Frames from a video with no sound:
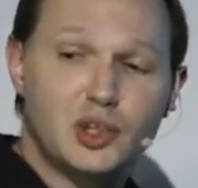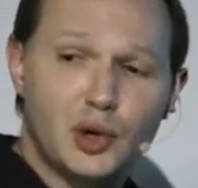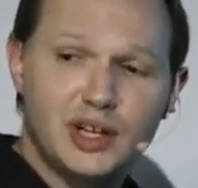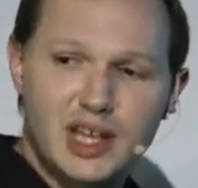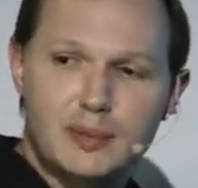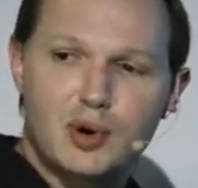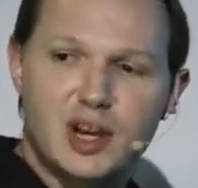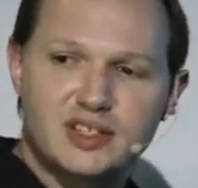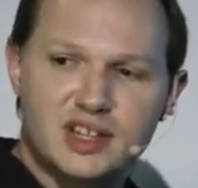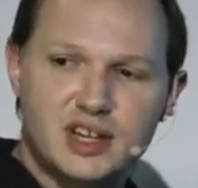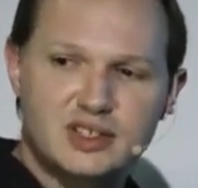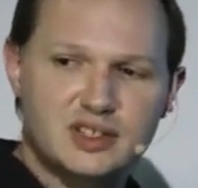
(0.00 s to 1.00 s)
during that
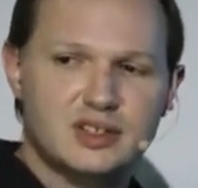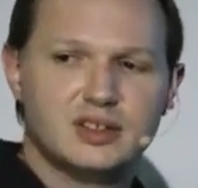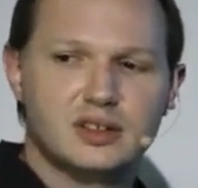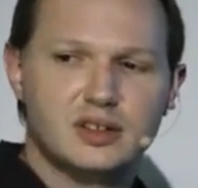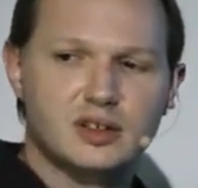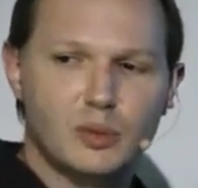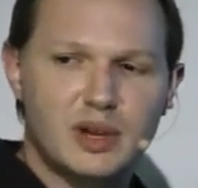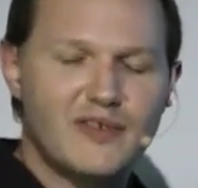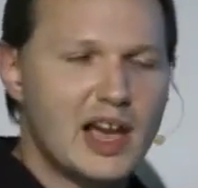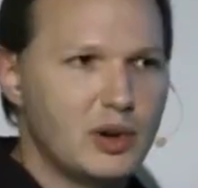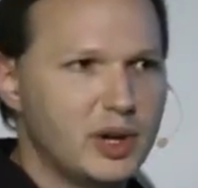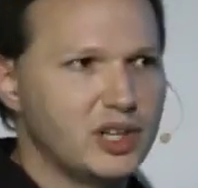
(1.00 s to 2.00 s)
process, we
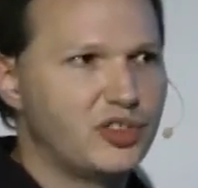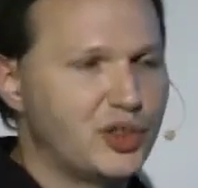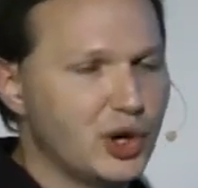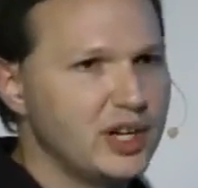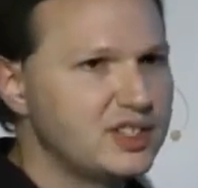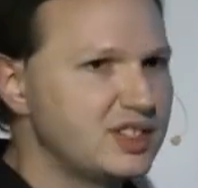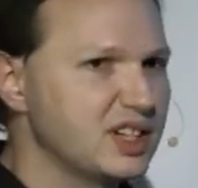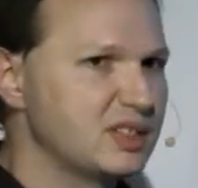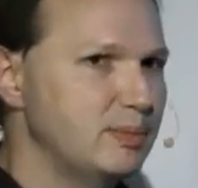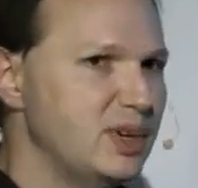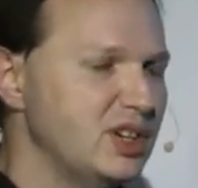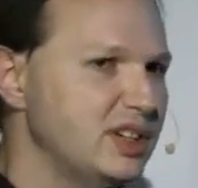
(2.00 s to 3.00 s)
evaluated 36
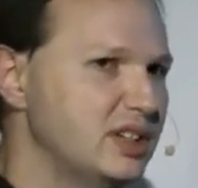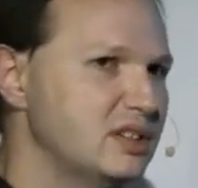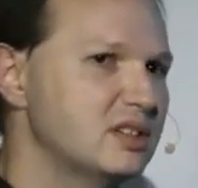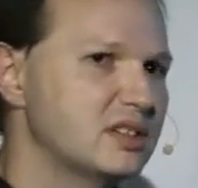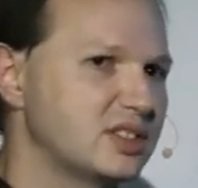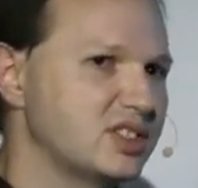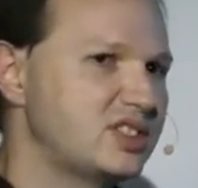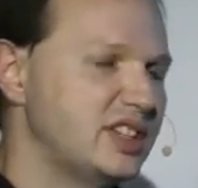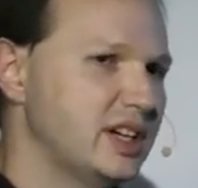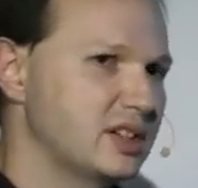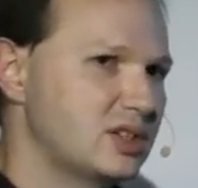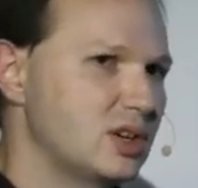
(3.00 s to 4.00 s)
million
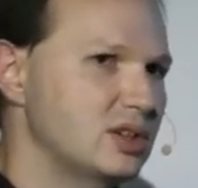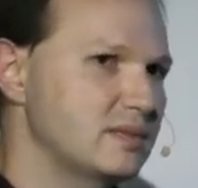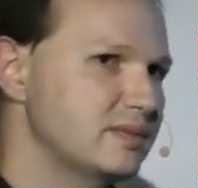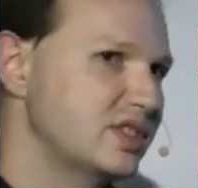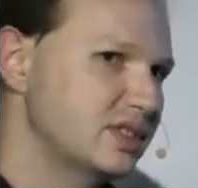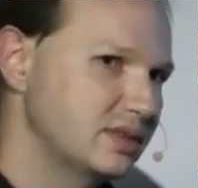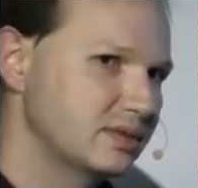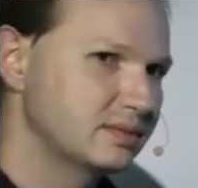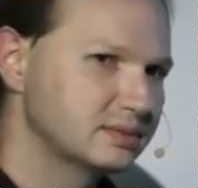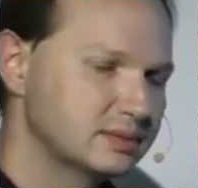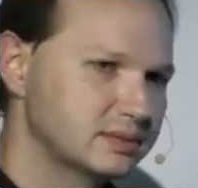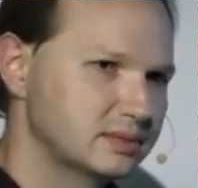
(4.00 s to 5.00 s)
distinct terms.
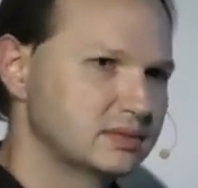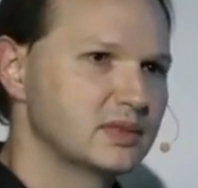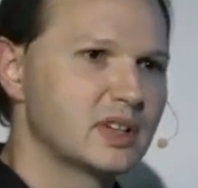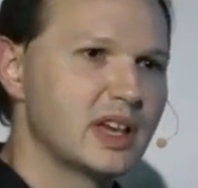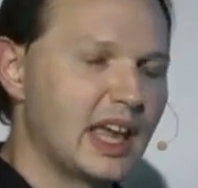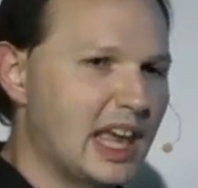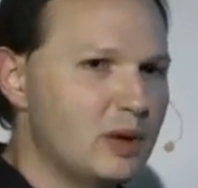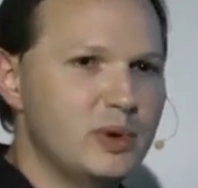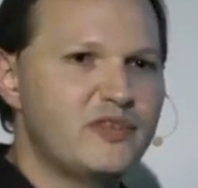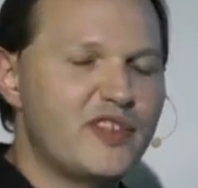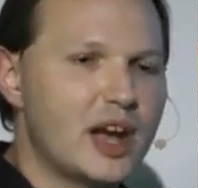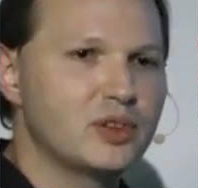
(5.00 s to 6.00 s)
And we
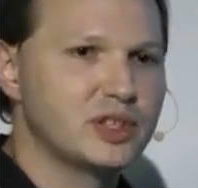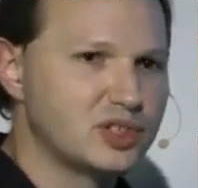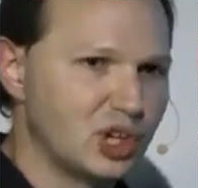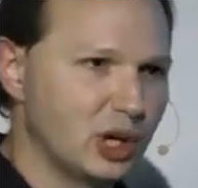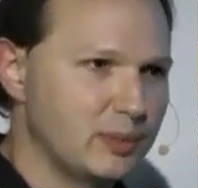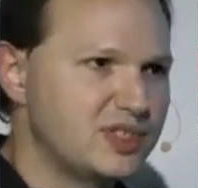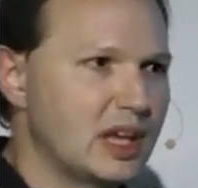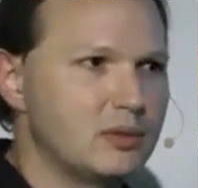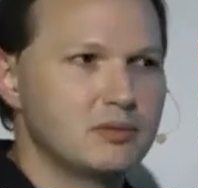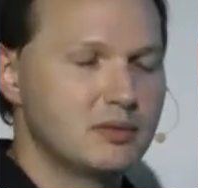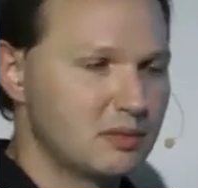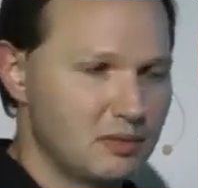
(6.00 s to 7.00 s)
found the terms
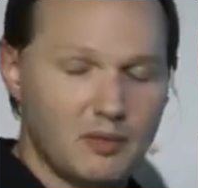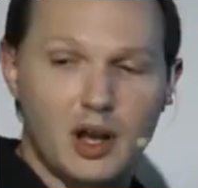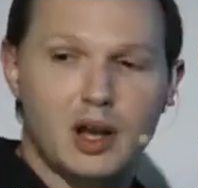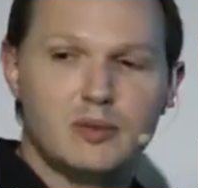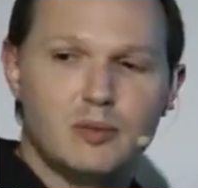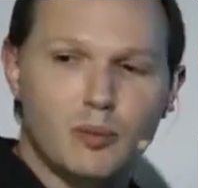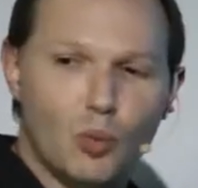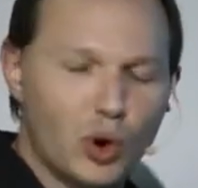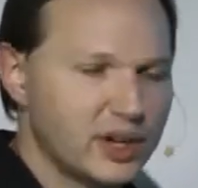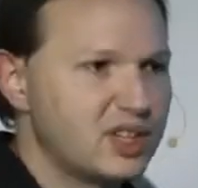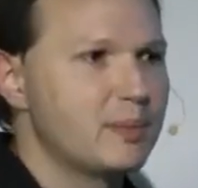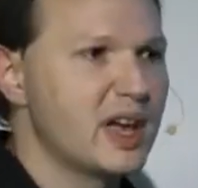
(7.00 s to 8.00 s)
that
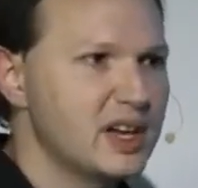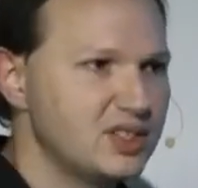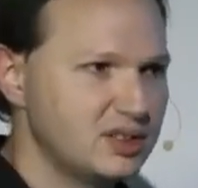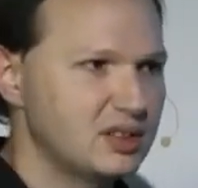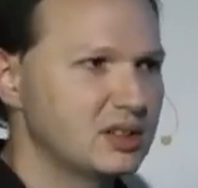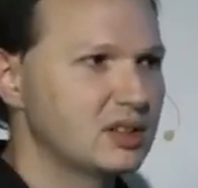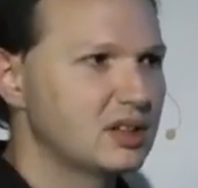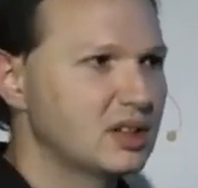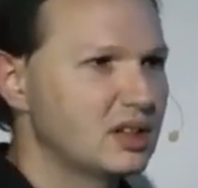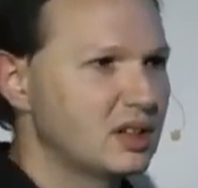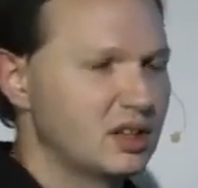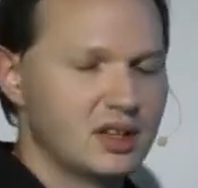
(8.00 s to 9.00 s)
work the best.
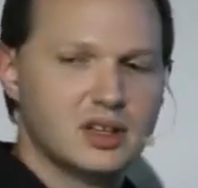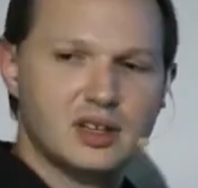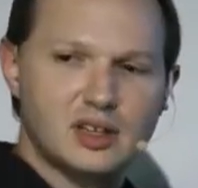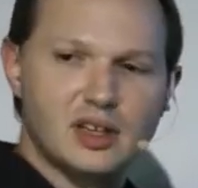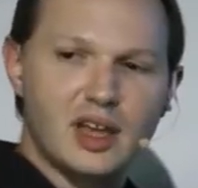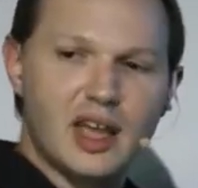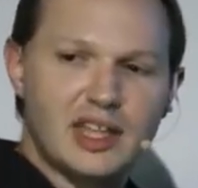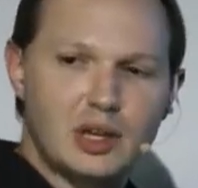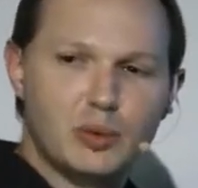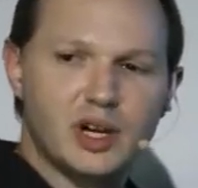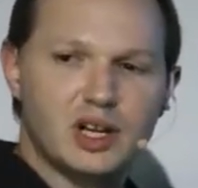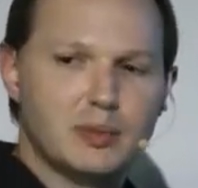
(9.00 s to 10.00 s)
And
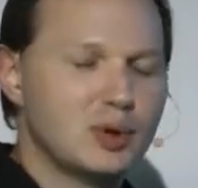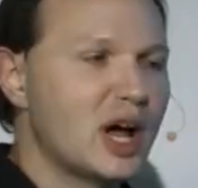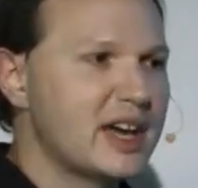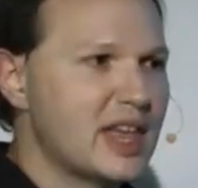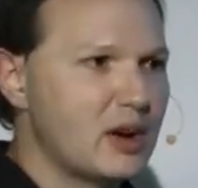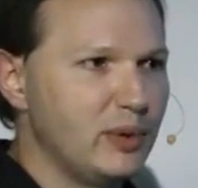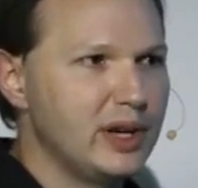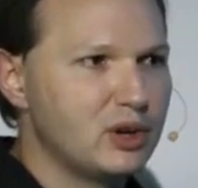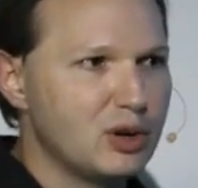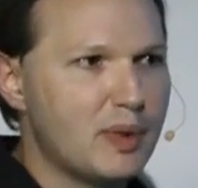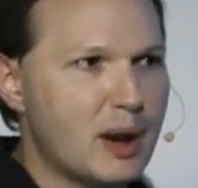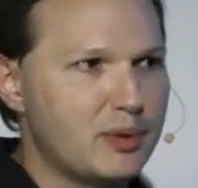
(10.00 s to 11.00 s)
then we're going to apply that
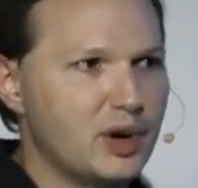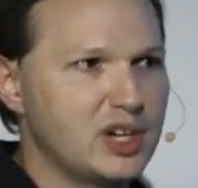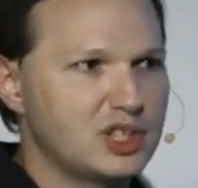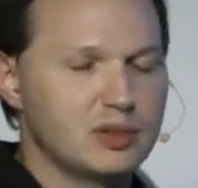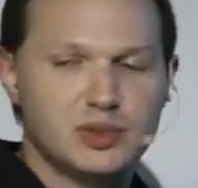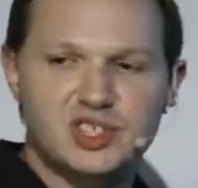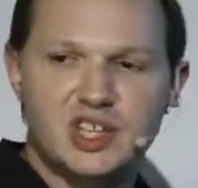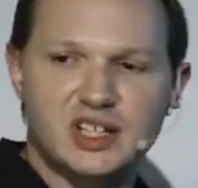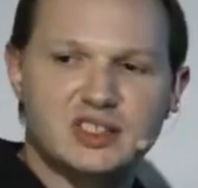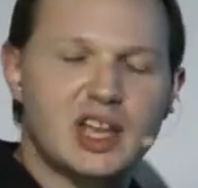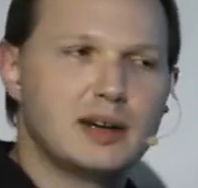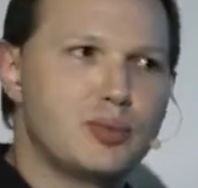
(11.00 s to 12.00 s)
regroup operation, which
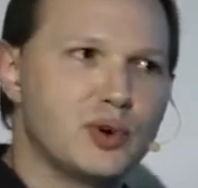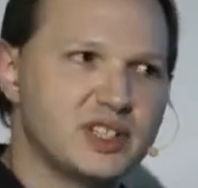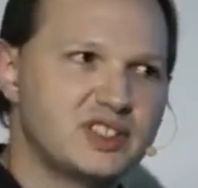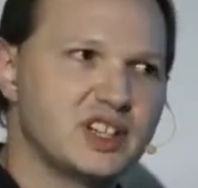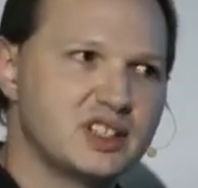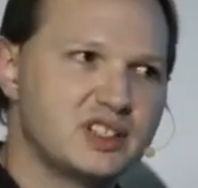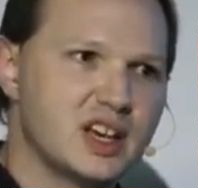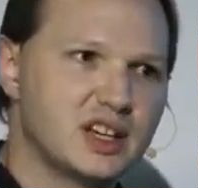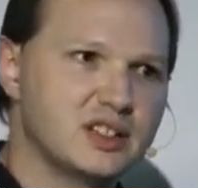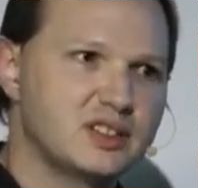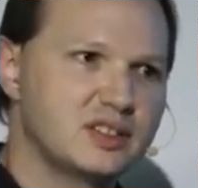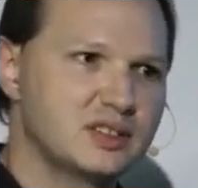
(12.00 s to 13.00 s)
takes 9.6
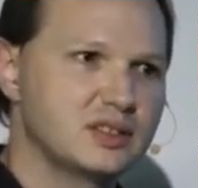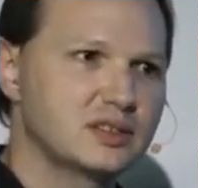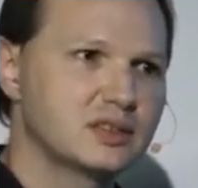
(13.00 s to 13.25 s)
seconds.